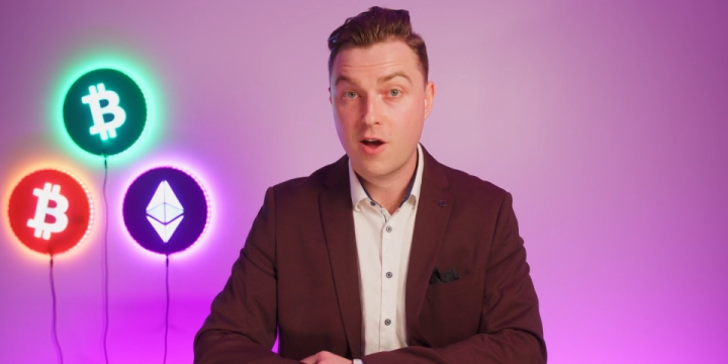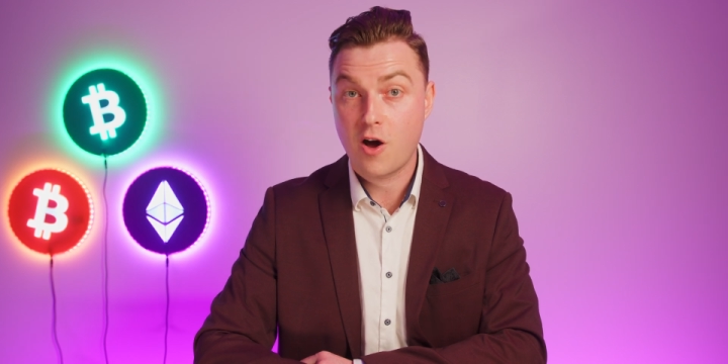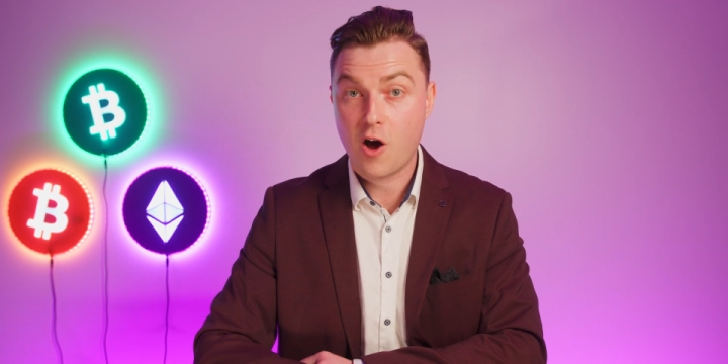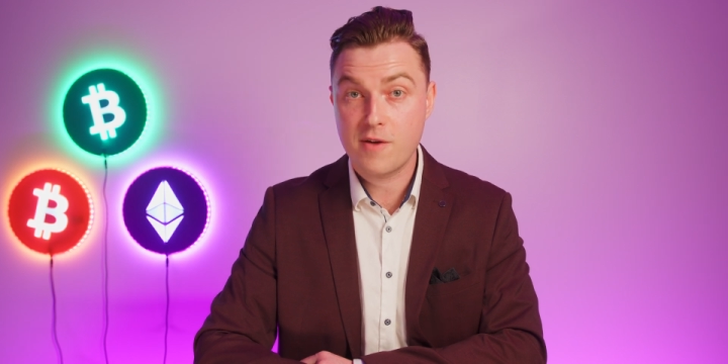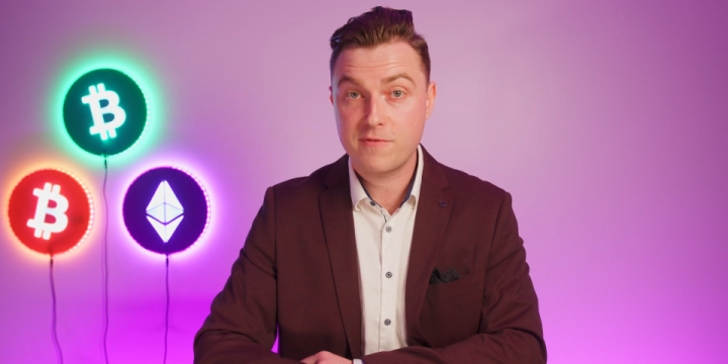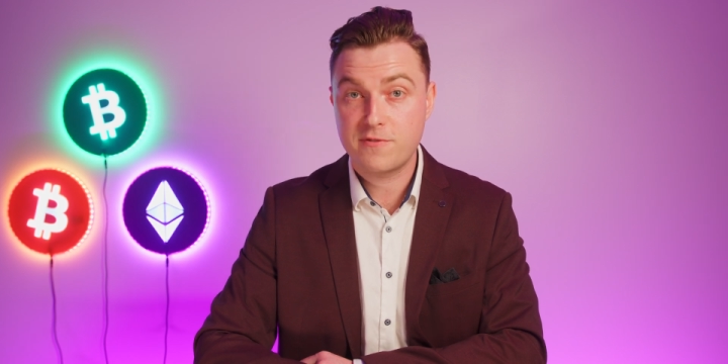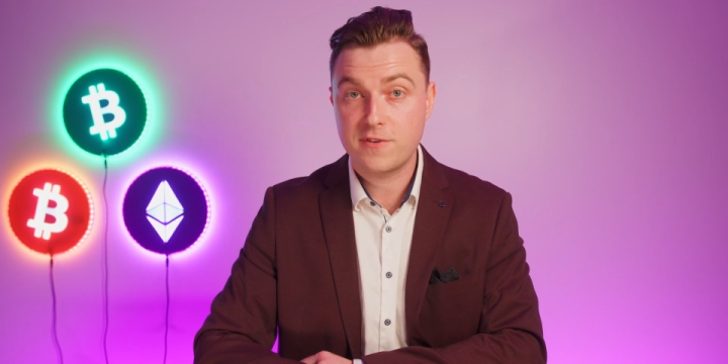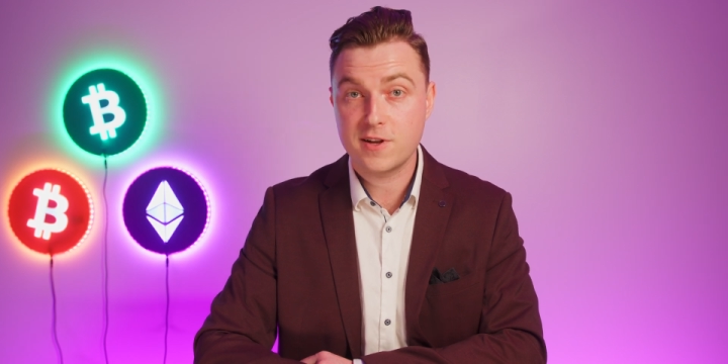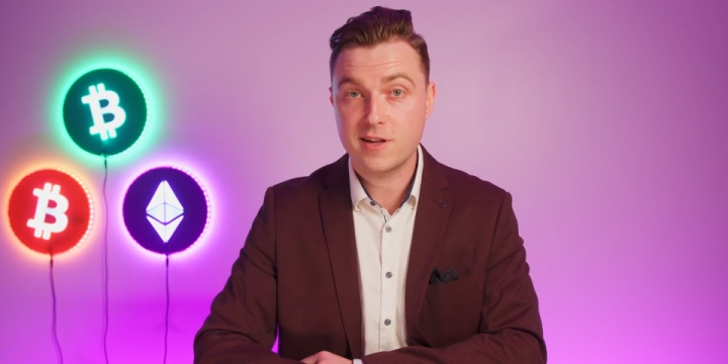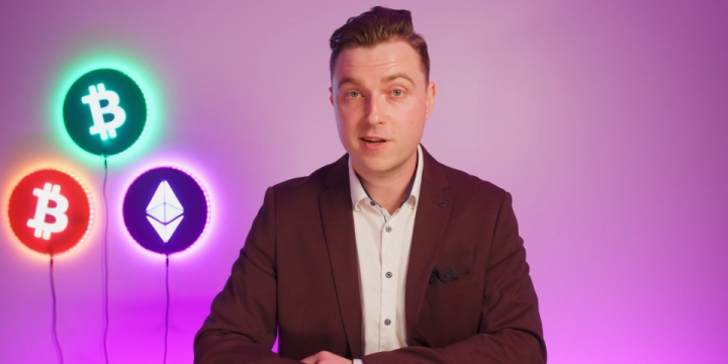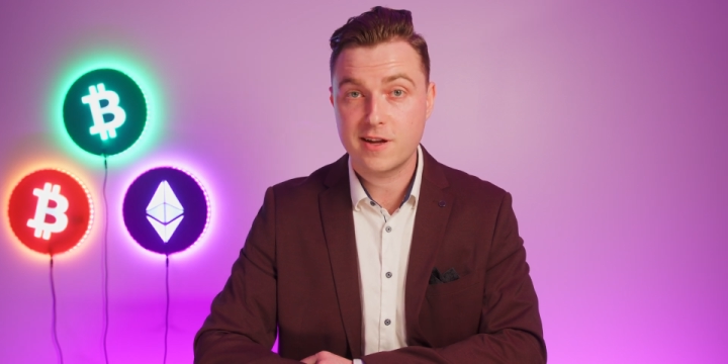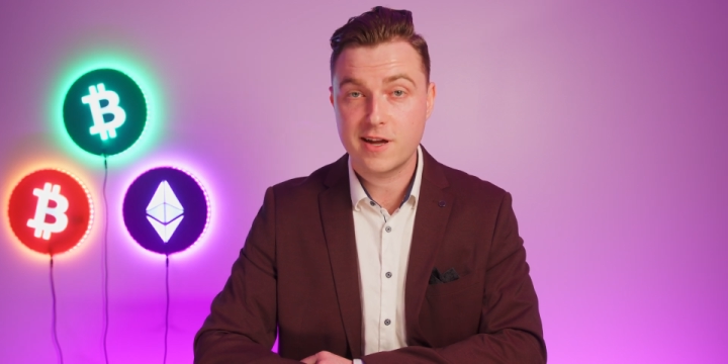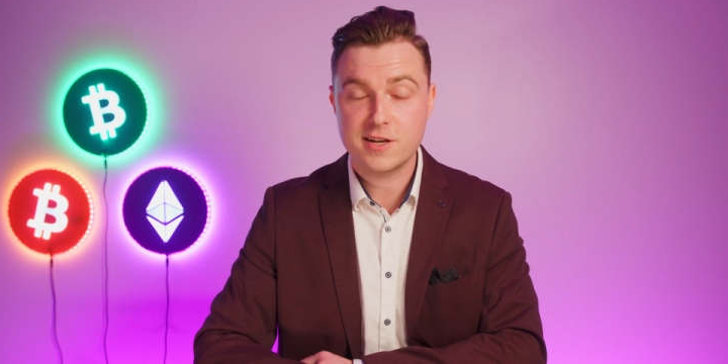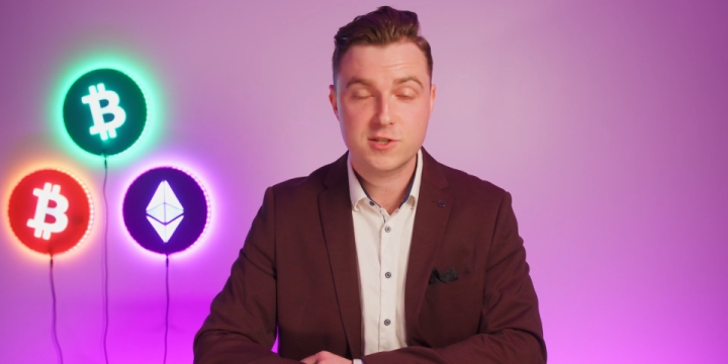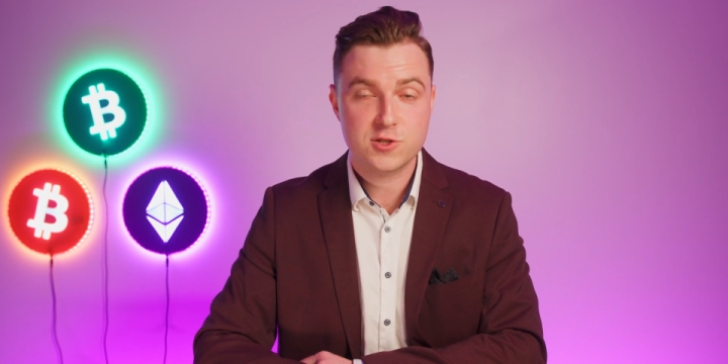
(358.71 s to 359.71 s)
I'm
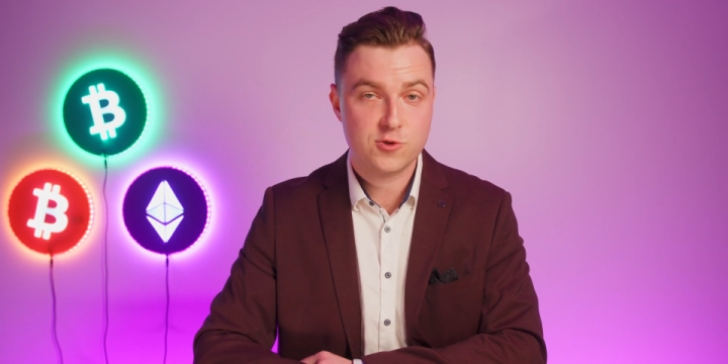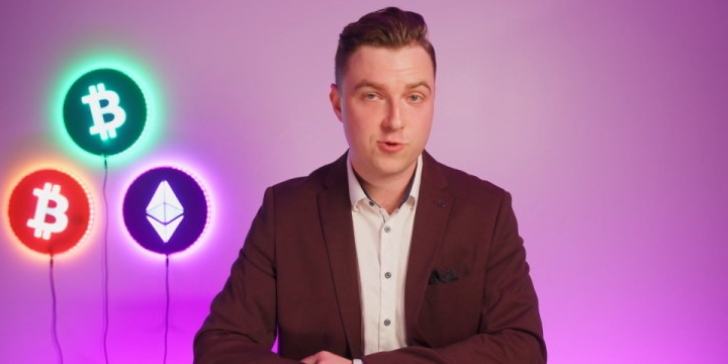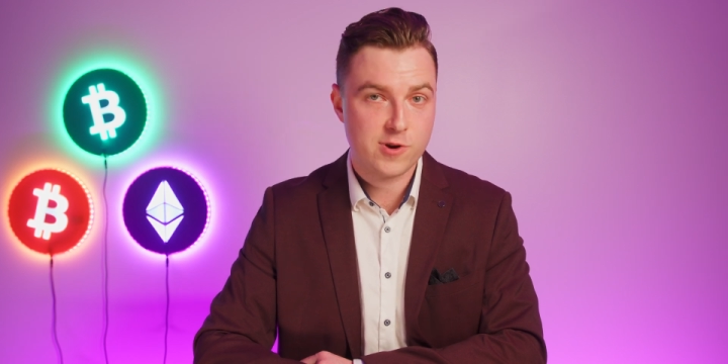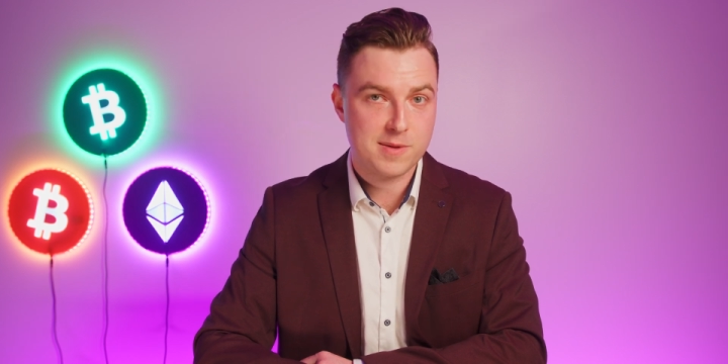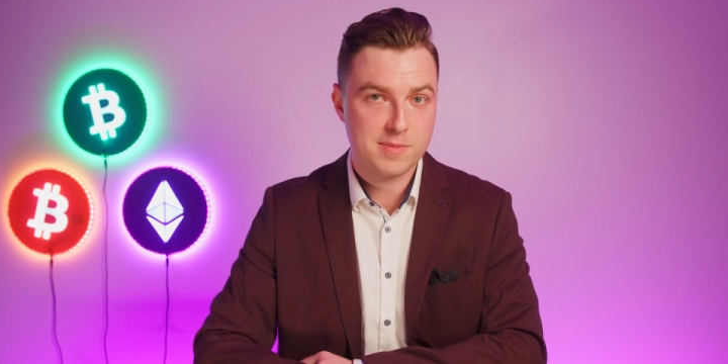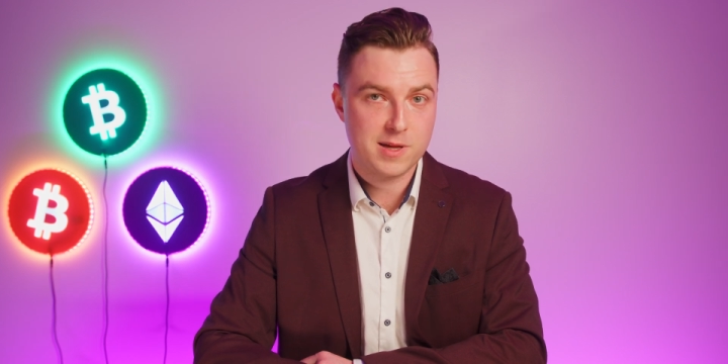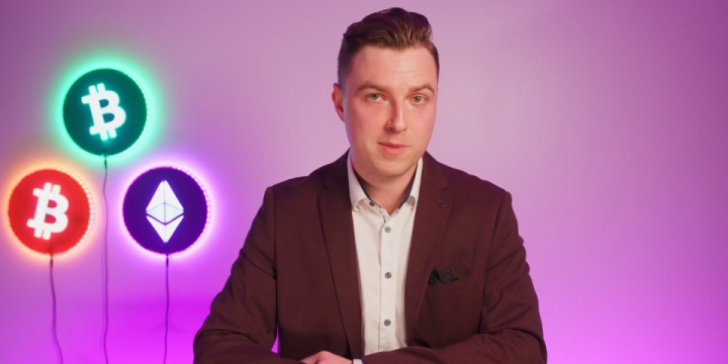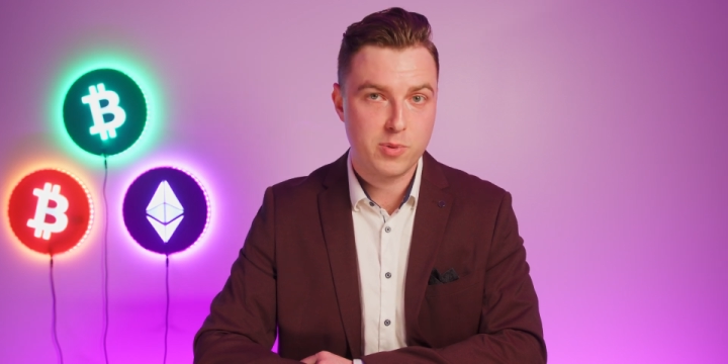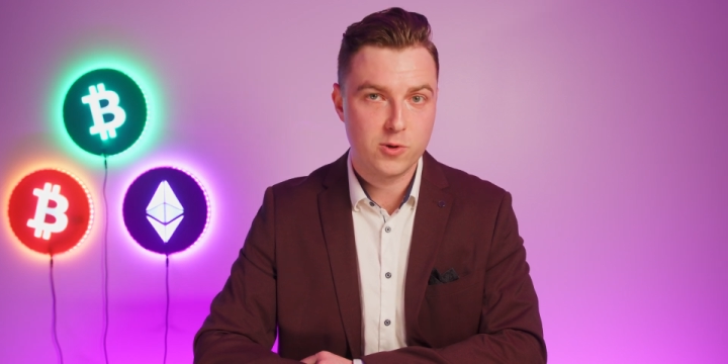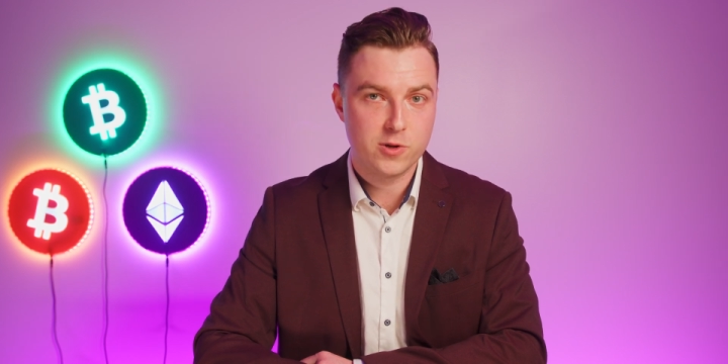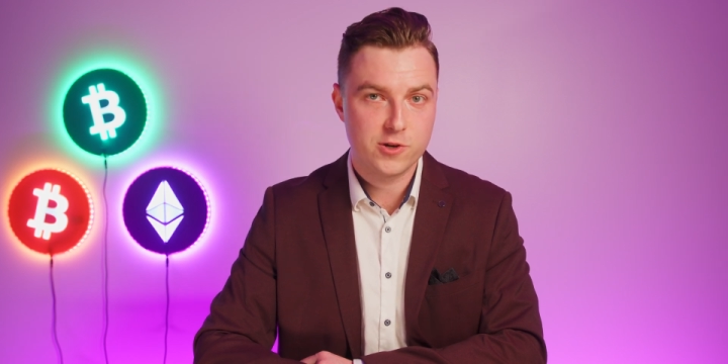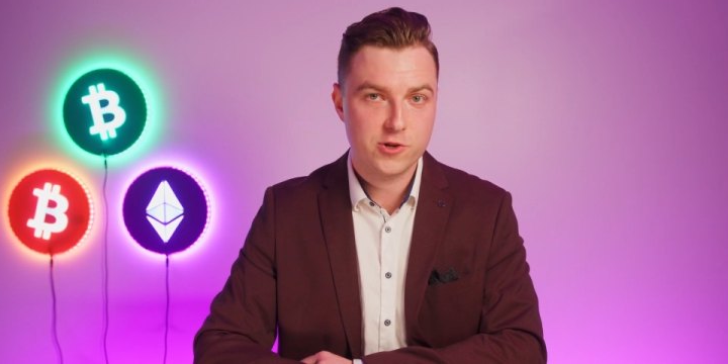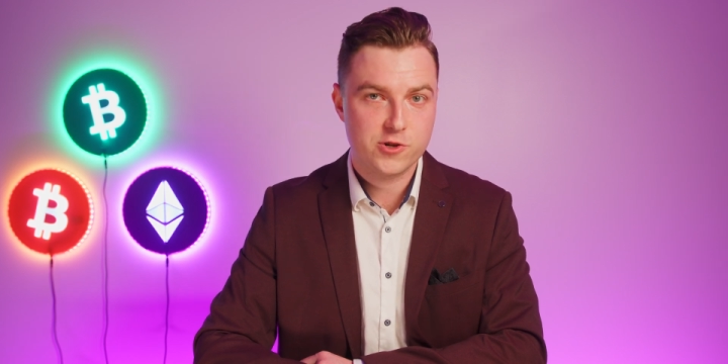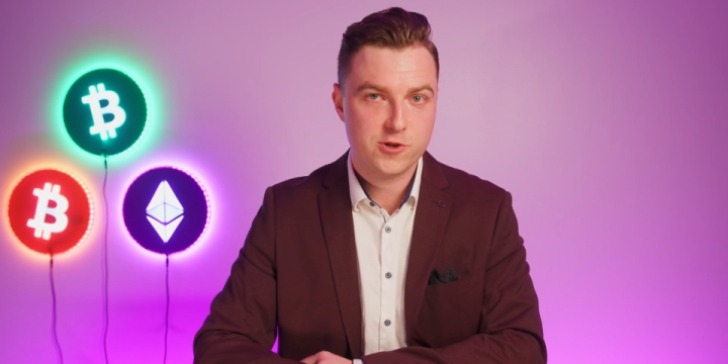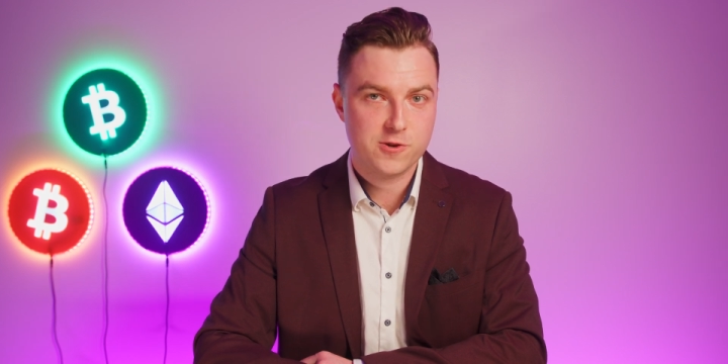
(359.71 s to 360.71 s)
feeling extremely
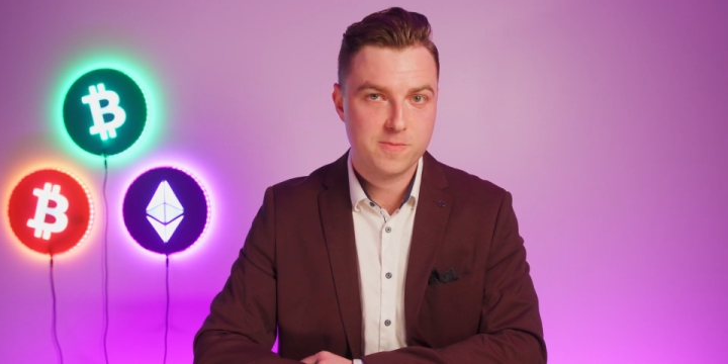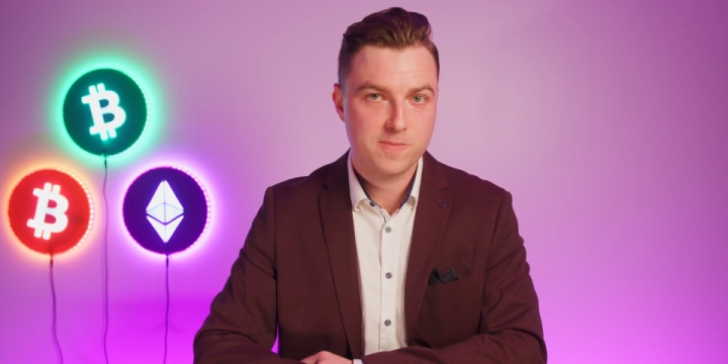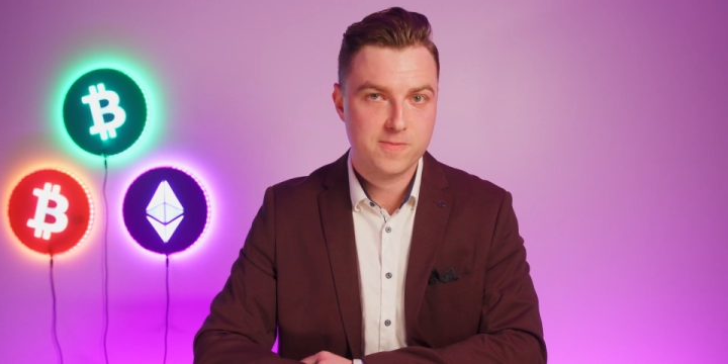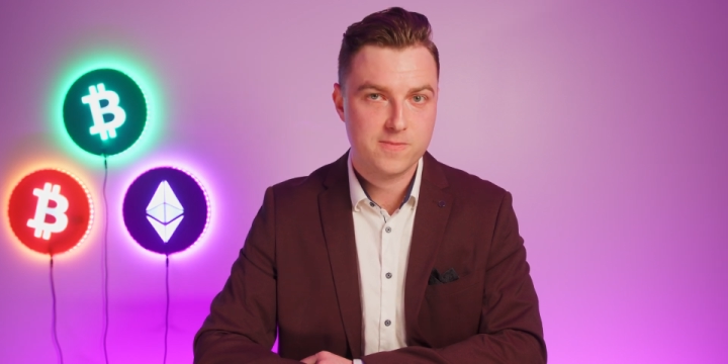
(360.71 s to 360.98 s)
bullish.